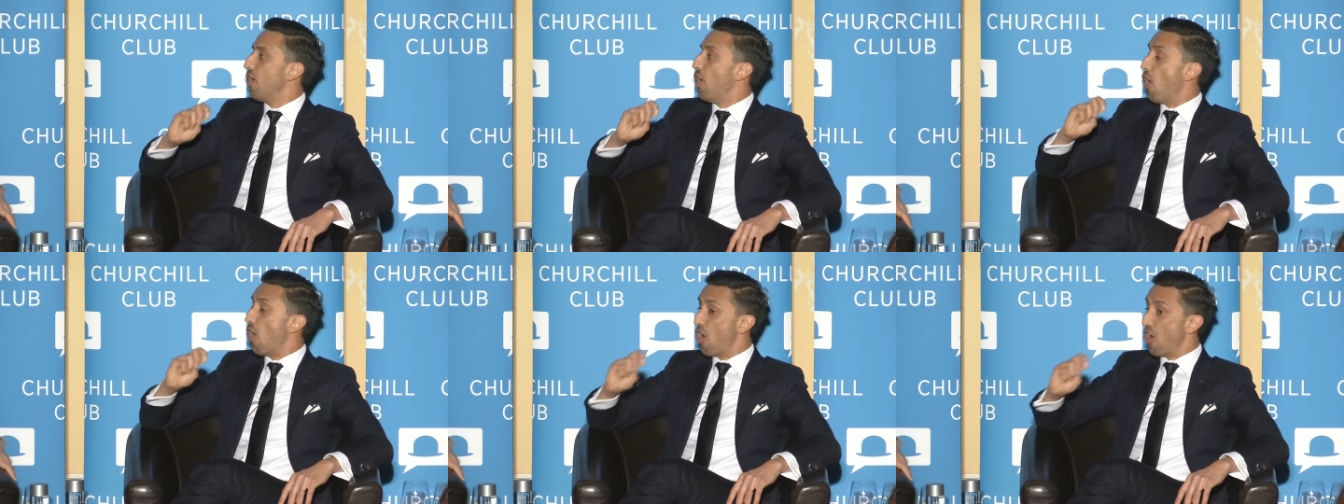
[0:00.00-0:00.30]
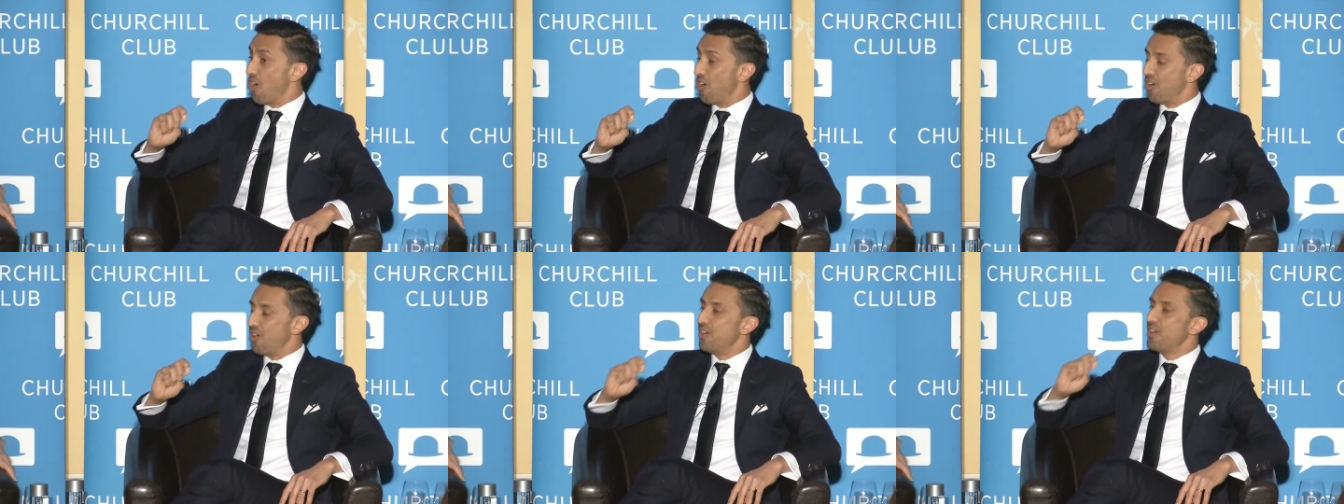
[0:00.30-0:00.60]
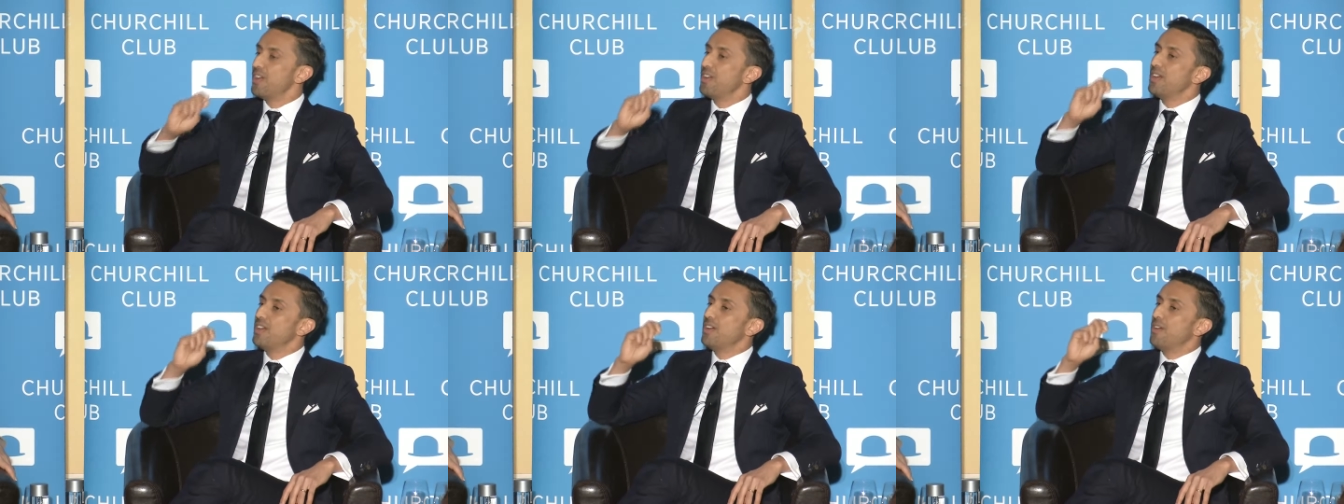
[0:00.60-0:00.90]
are
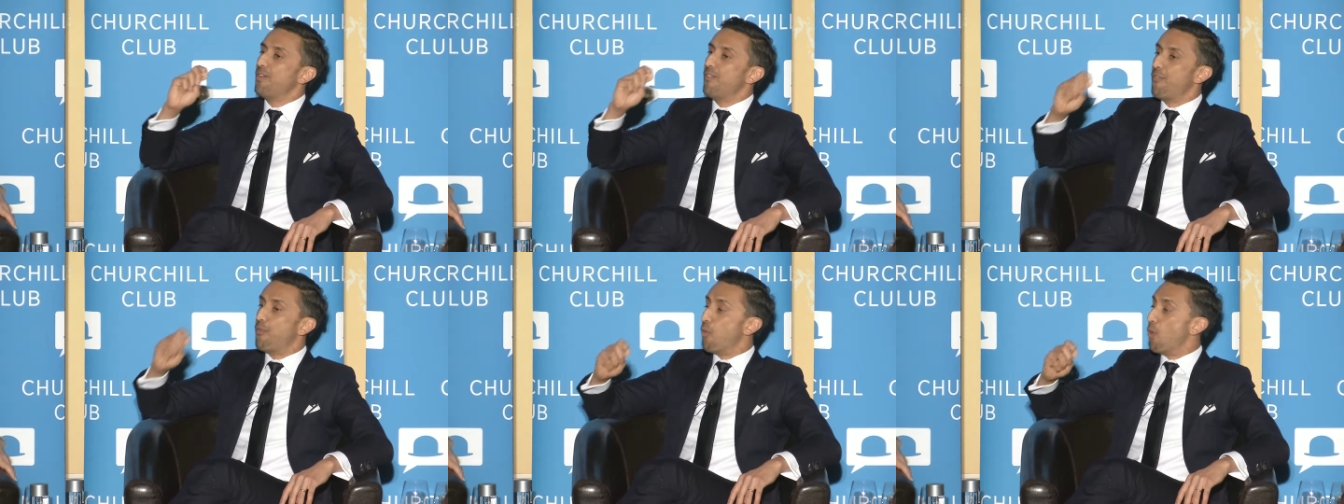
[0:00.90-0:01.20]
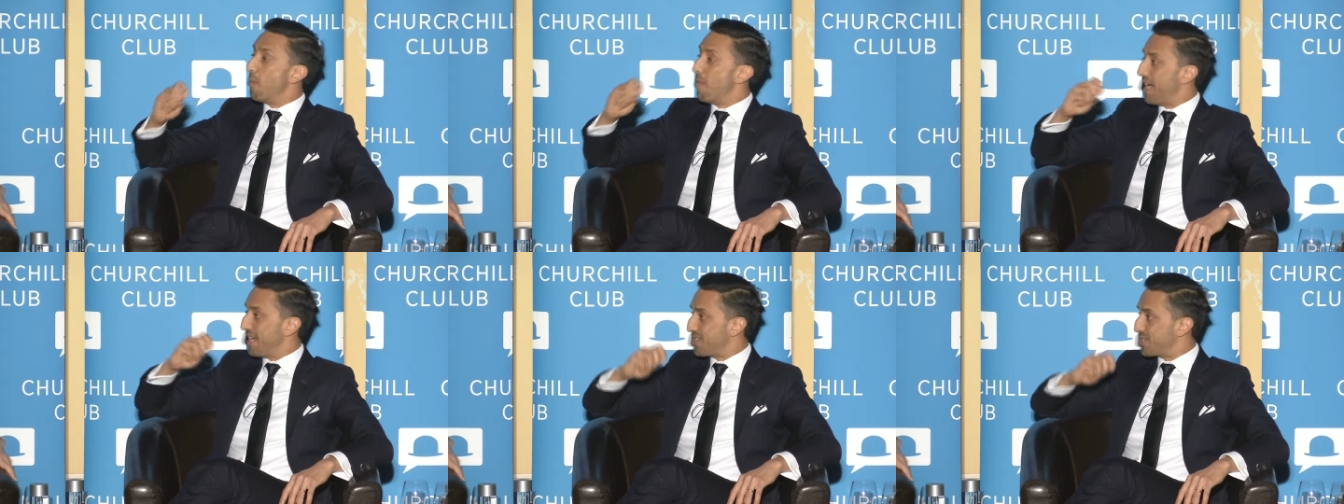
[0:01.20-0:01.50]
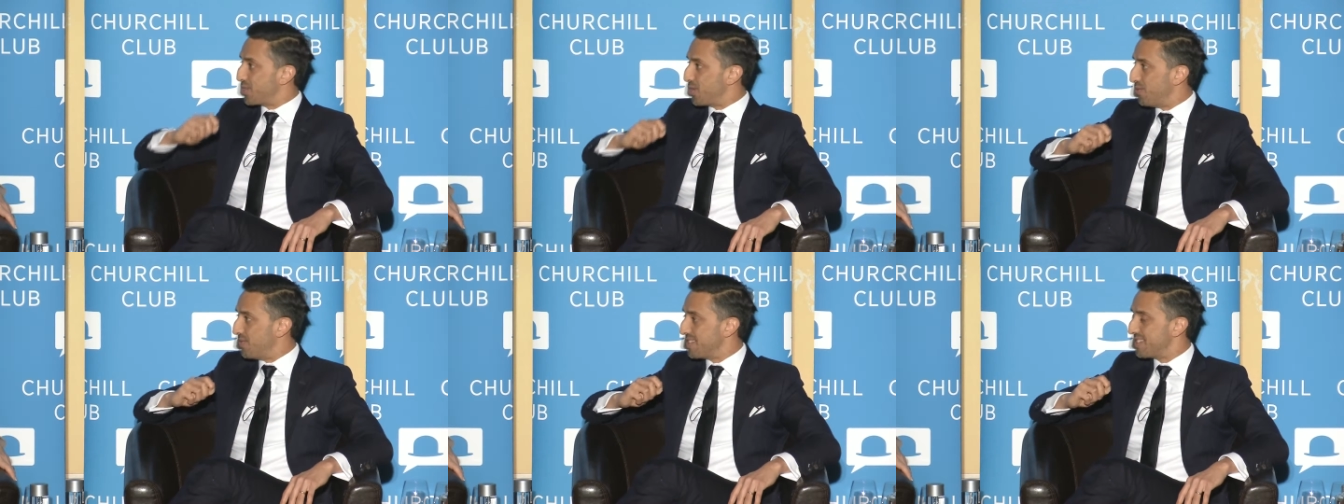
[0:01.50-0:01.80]
for my
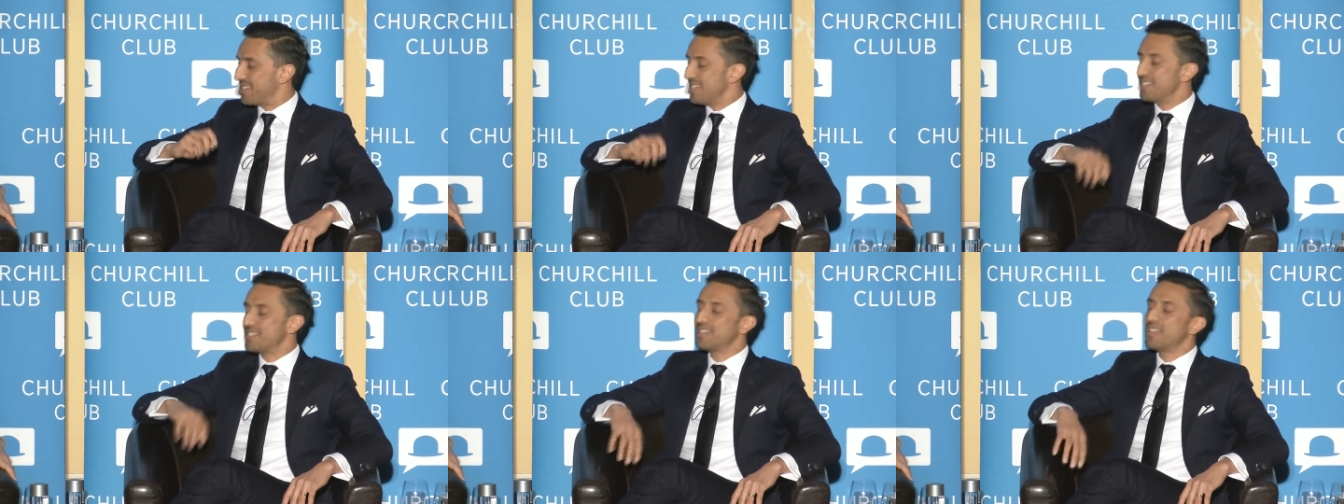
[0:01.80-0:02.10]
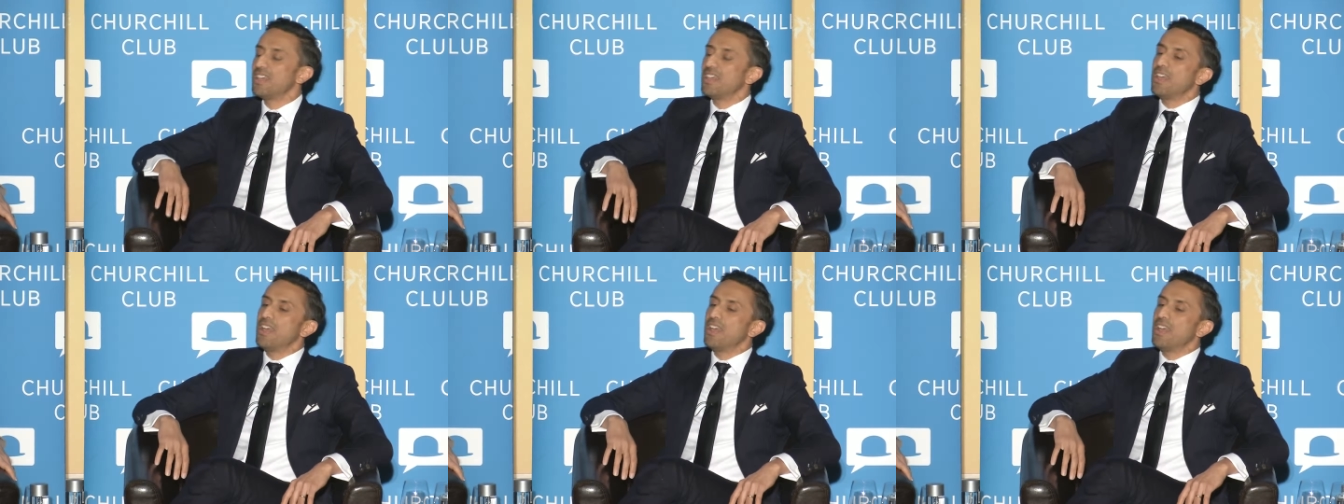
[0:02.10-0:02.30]
services.